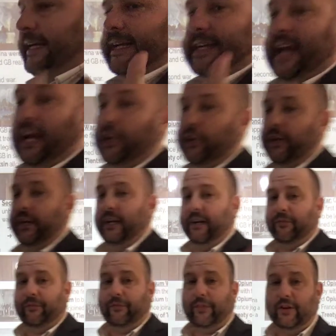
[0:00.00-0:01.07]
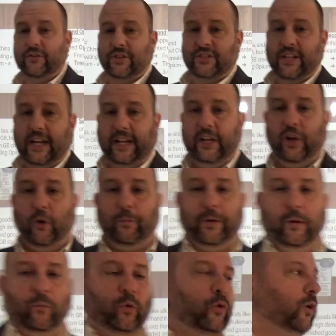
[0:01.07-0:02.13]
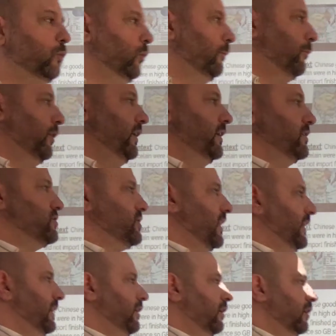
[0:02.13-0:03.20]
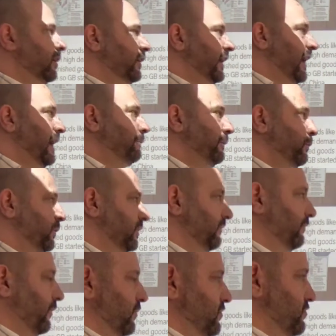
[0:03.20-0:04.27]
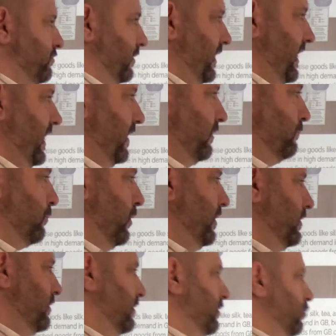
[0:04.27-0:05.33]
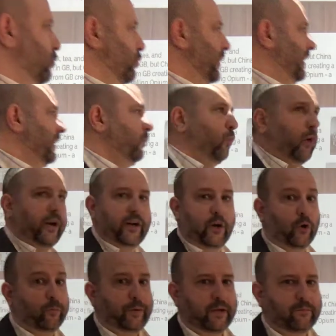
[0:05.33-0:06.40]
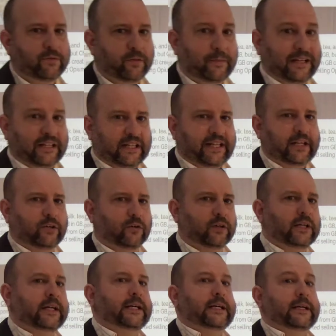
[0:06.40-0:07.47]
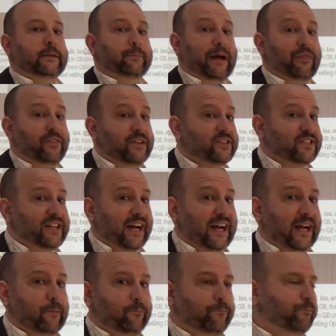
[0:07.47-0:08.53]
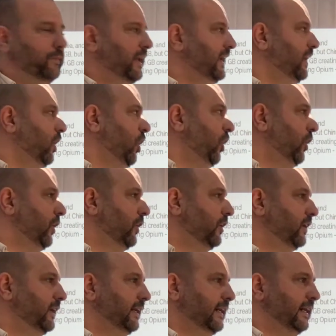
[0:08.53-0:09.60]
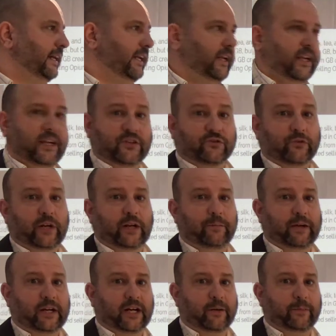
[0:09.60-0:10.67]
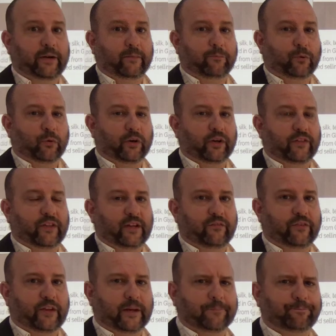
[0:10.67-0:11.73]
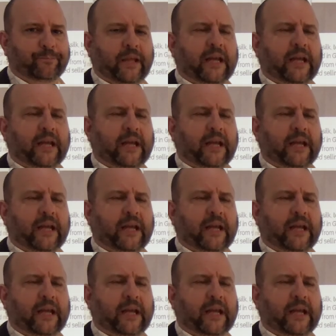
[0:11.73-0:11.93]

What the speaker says: Not good enough. There's a second opium war where Britain and China are unhappy with the first treaty, and Britain really wanted opium to be legal. By this time, it's really become an important thing for them.